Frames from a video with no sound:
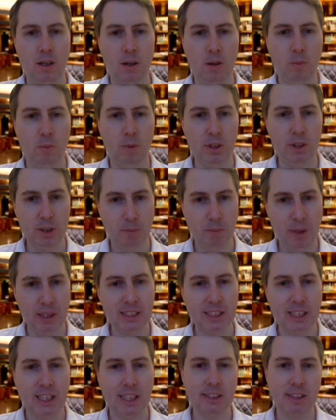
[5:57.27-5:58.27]
Once your
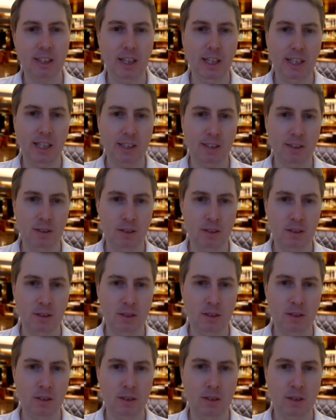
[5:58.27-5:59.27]
mindset is clear,
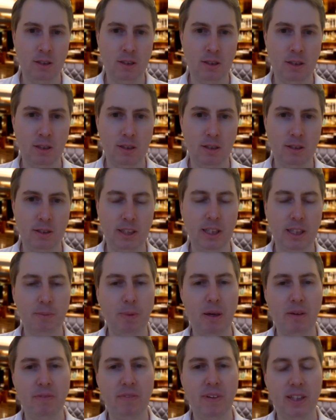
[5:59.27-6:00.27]
think
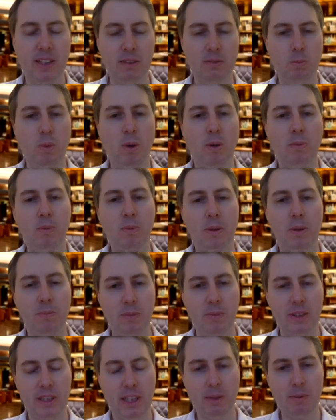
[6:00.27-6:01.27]
about, fact, what,
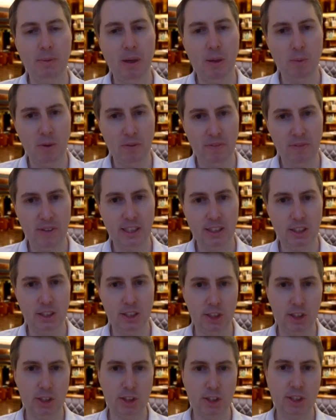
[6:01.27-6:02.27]
think about what
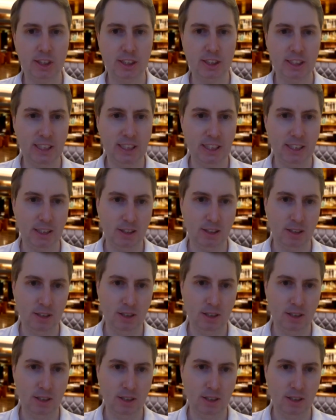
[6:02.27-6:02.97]
factors you should consider